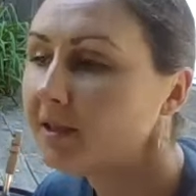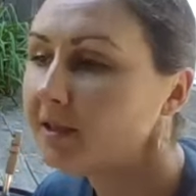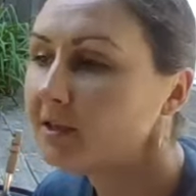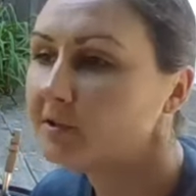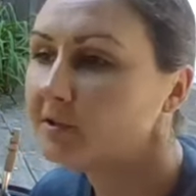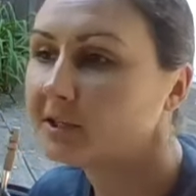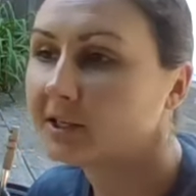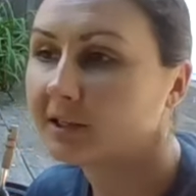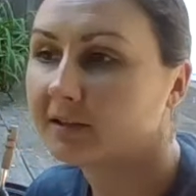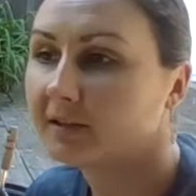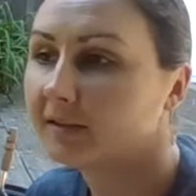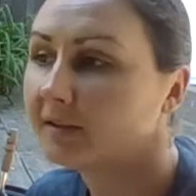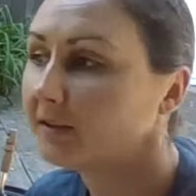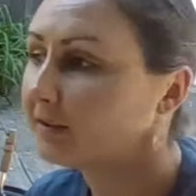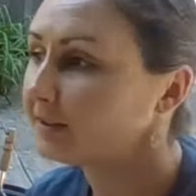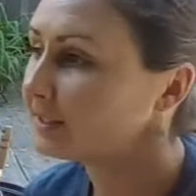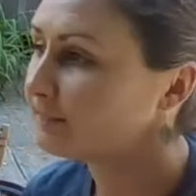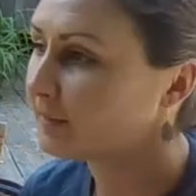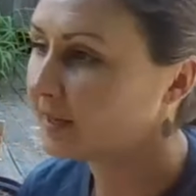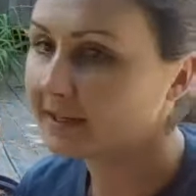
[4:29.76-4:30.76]
You can
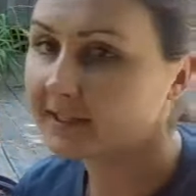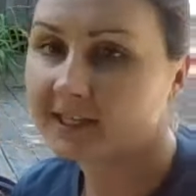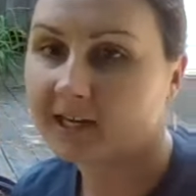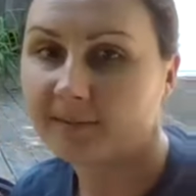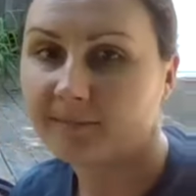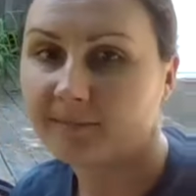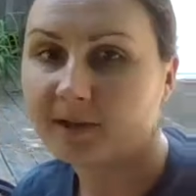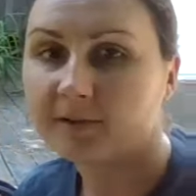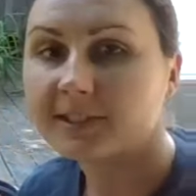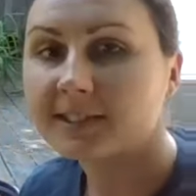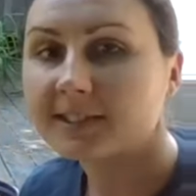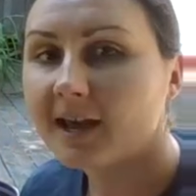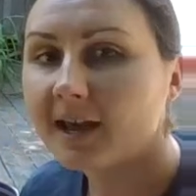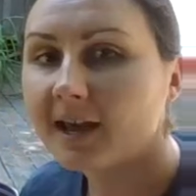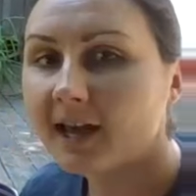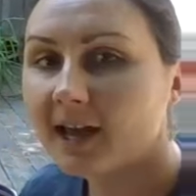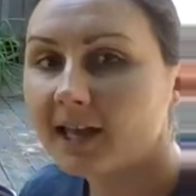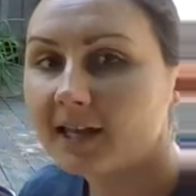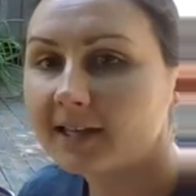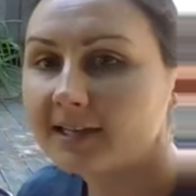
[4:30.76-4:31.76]
spend time
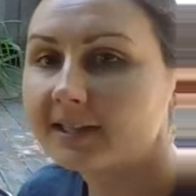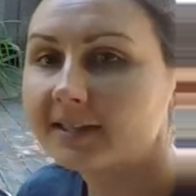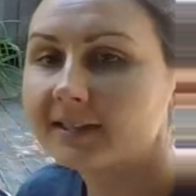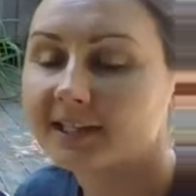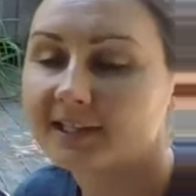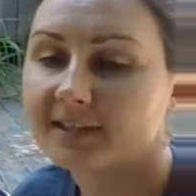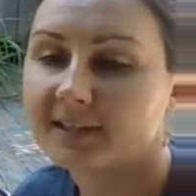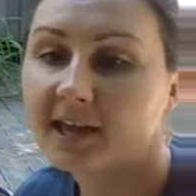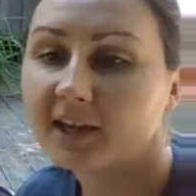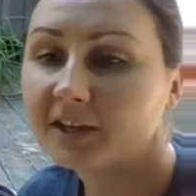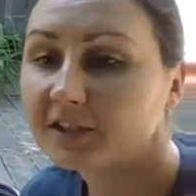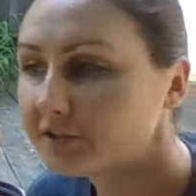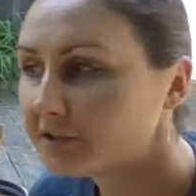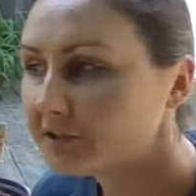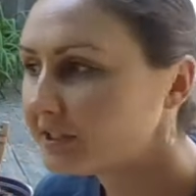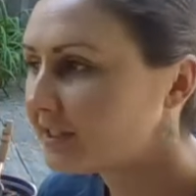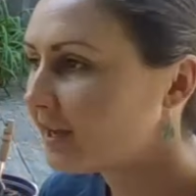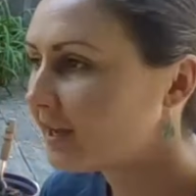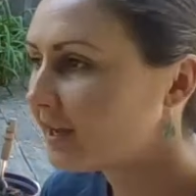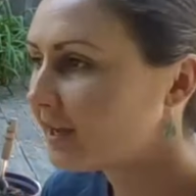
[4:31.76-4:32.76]
outside, get
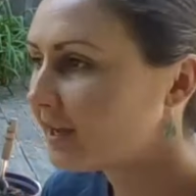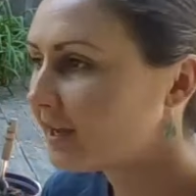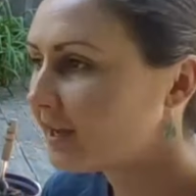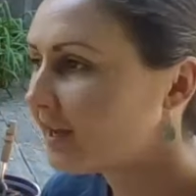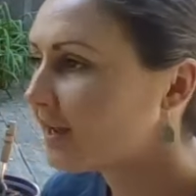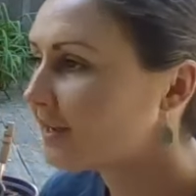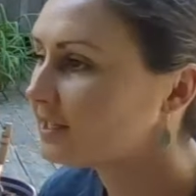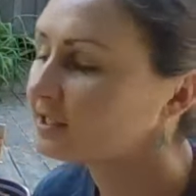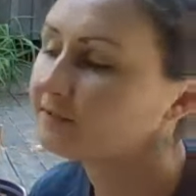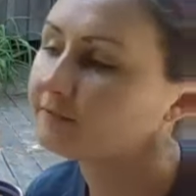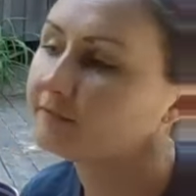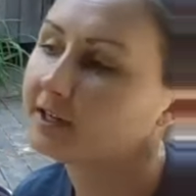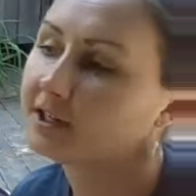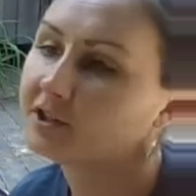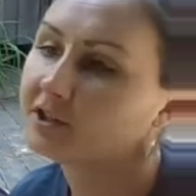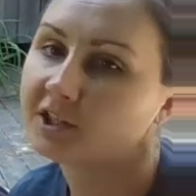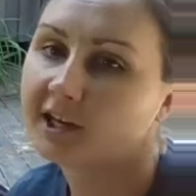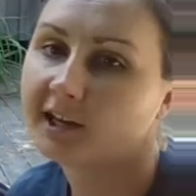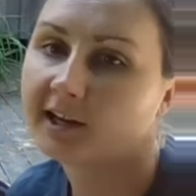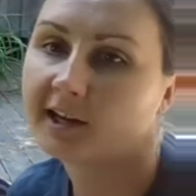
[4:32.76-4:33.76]
exercise,
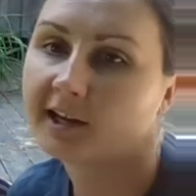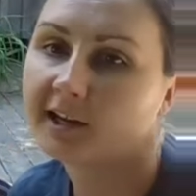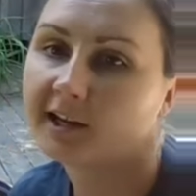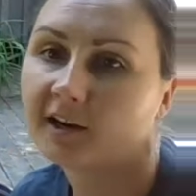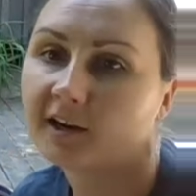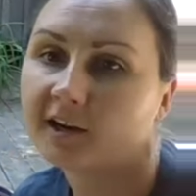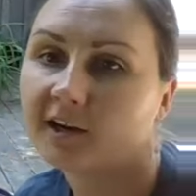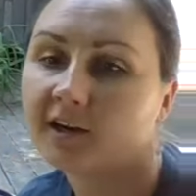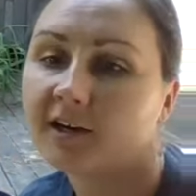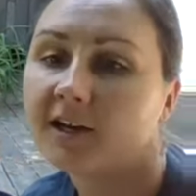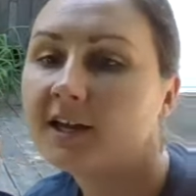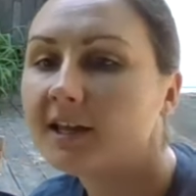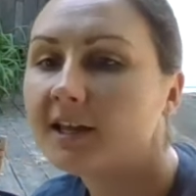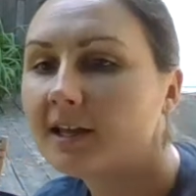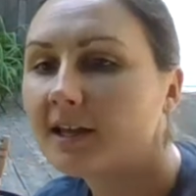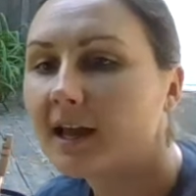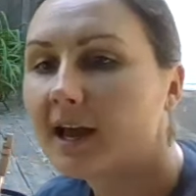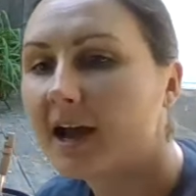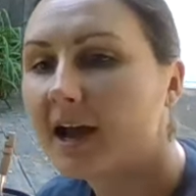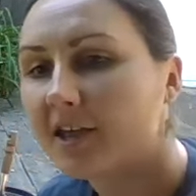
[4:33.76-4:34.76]
fresh air.
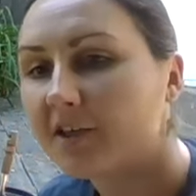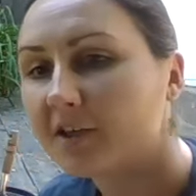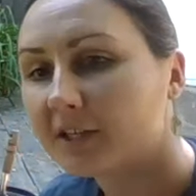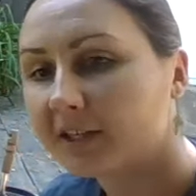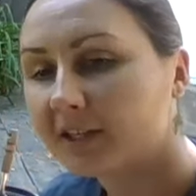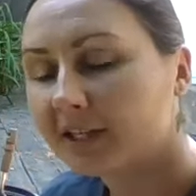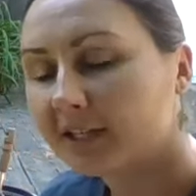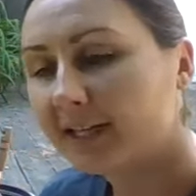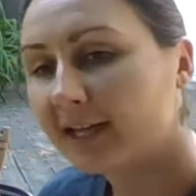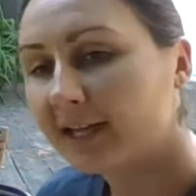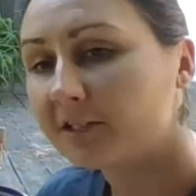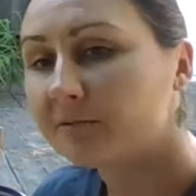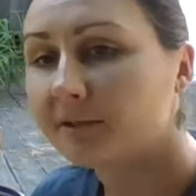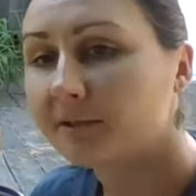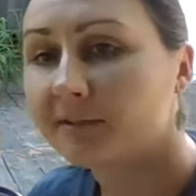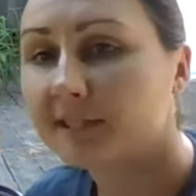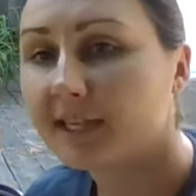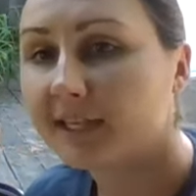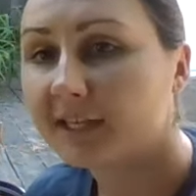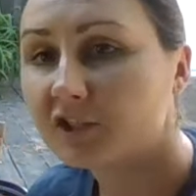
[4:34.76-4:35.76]
You can connect with
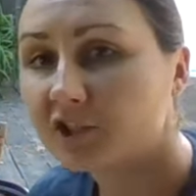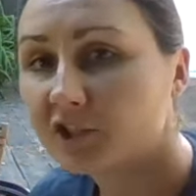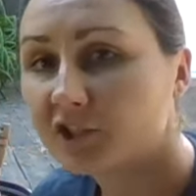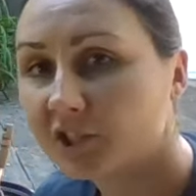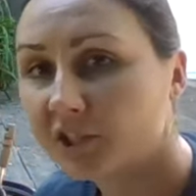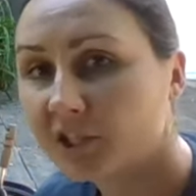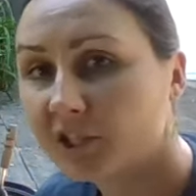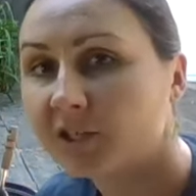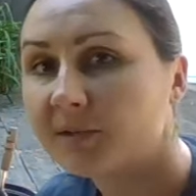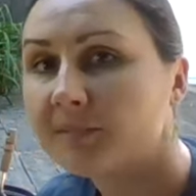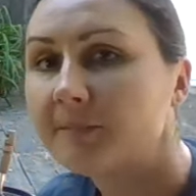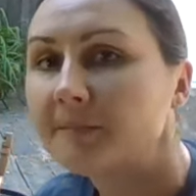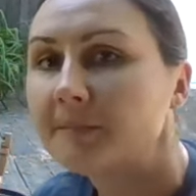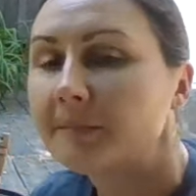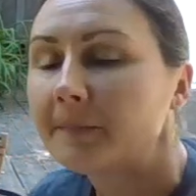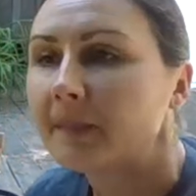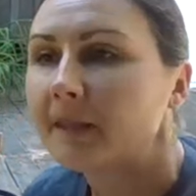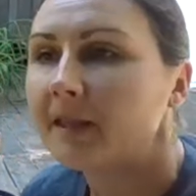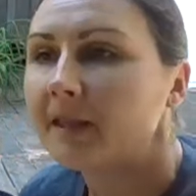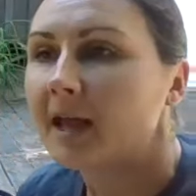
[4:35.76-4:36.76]
nature,
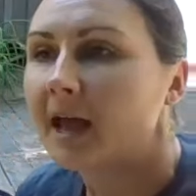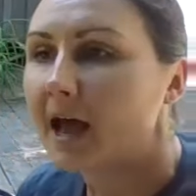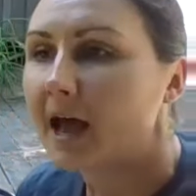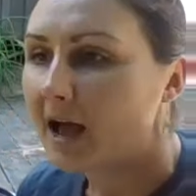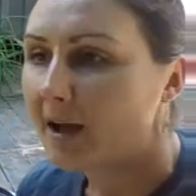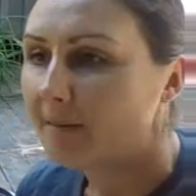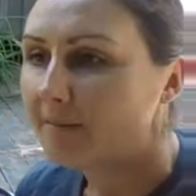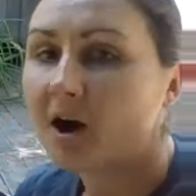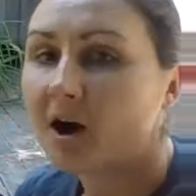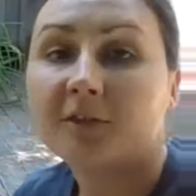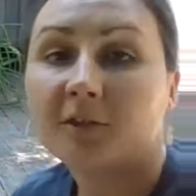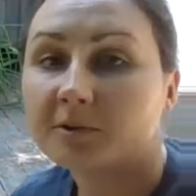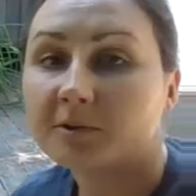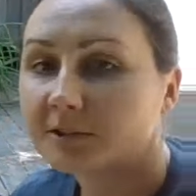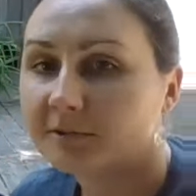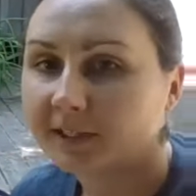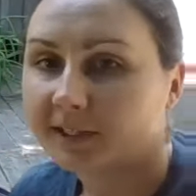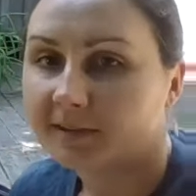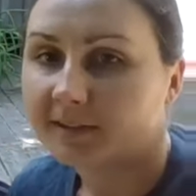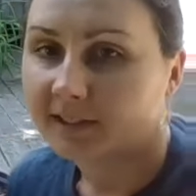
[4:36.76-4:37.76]
all those
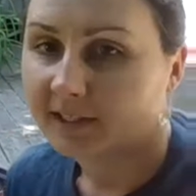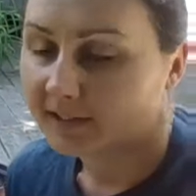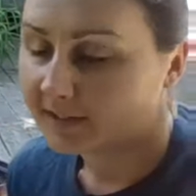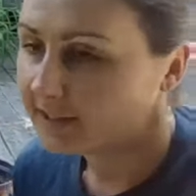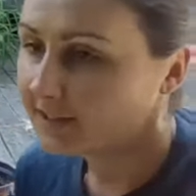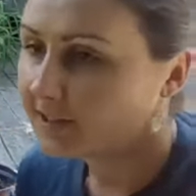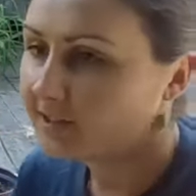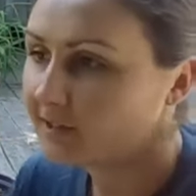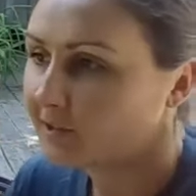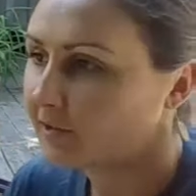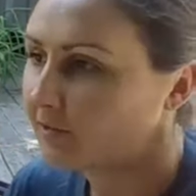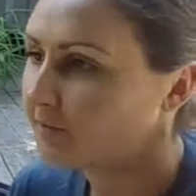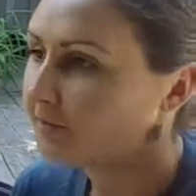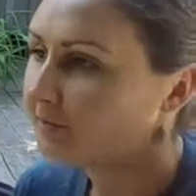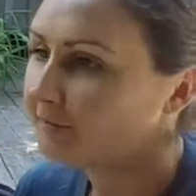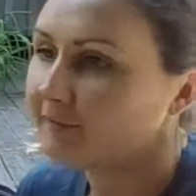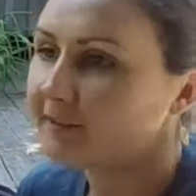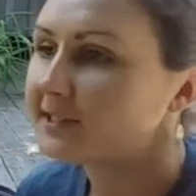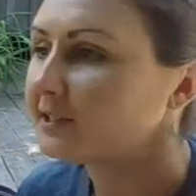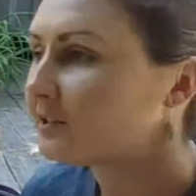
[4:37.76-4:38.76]
great things. So
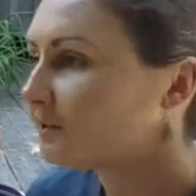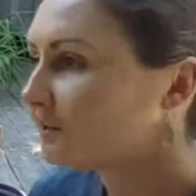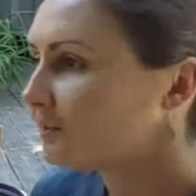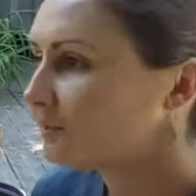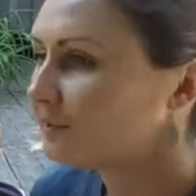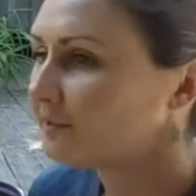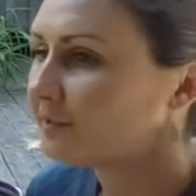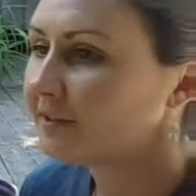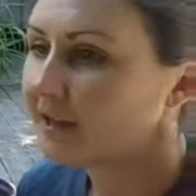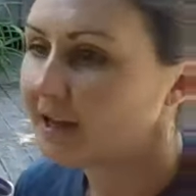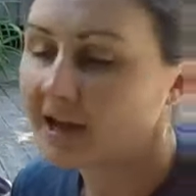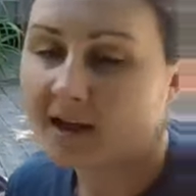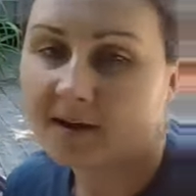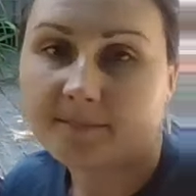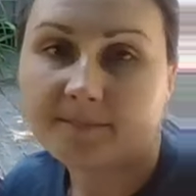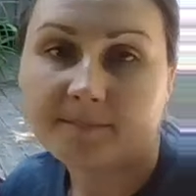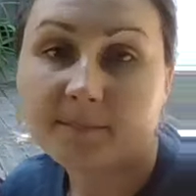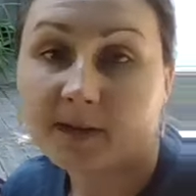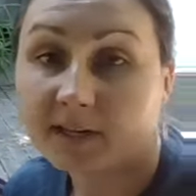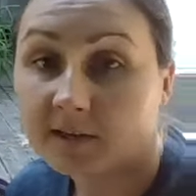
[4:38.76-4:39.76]
physical
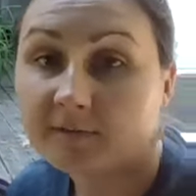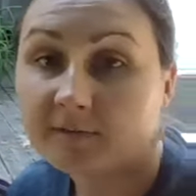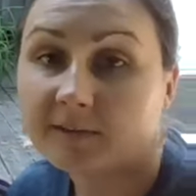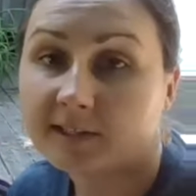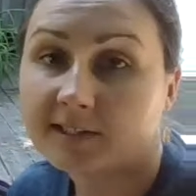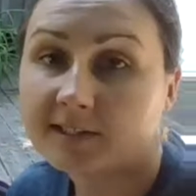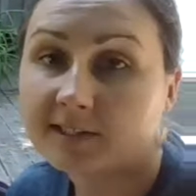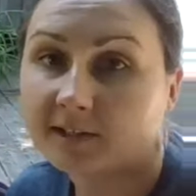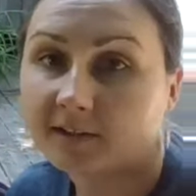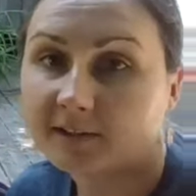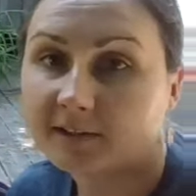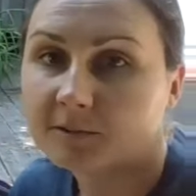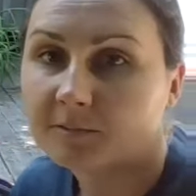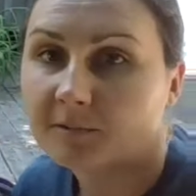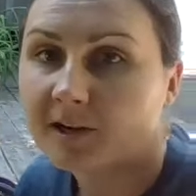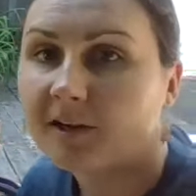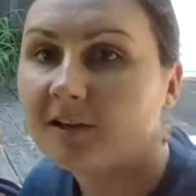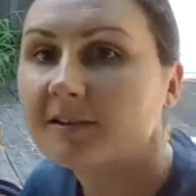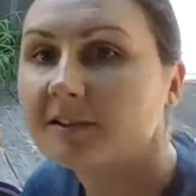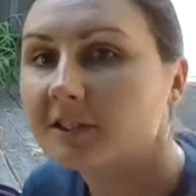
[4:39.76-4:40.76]
benefits there as
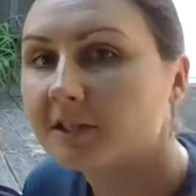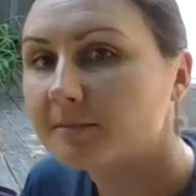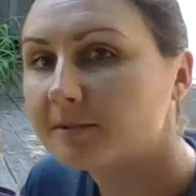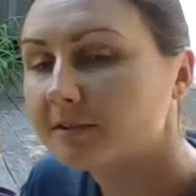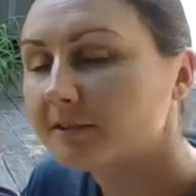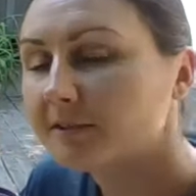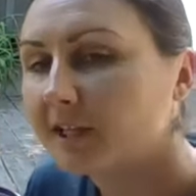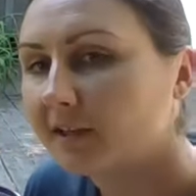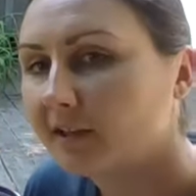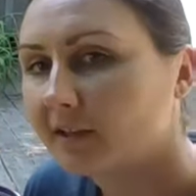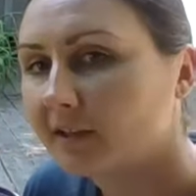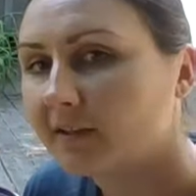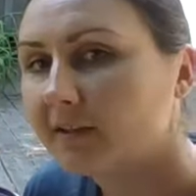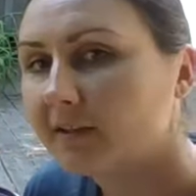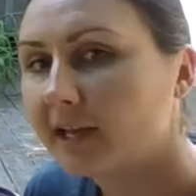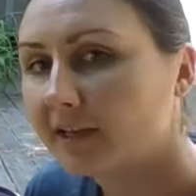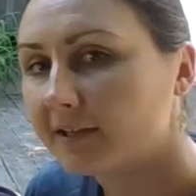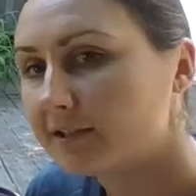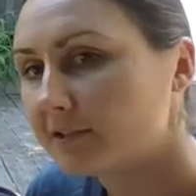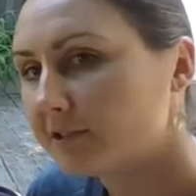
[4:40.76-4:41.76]
well in terms of getting
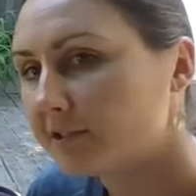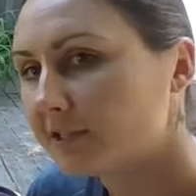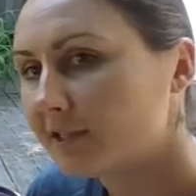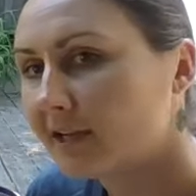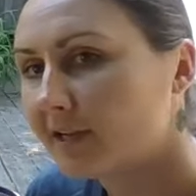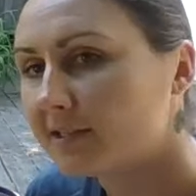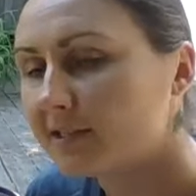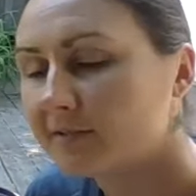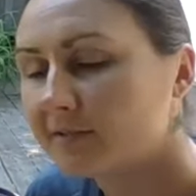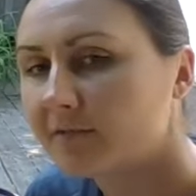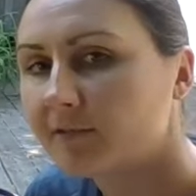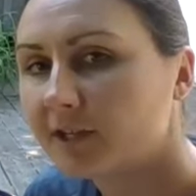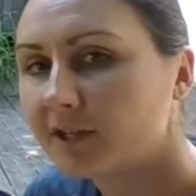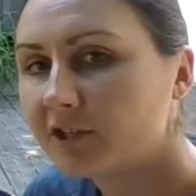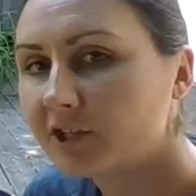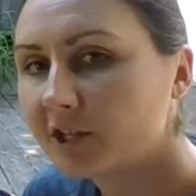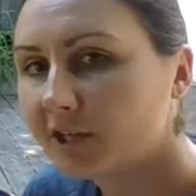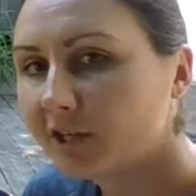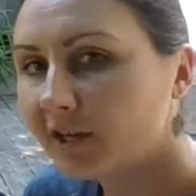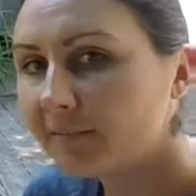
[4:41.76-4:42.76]
exercise and
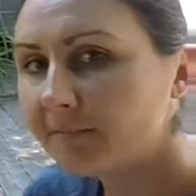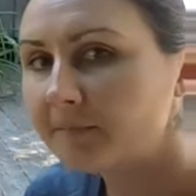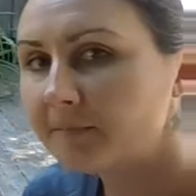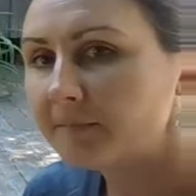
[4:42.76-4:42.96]
fresh air.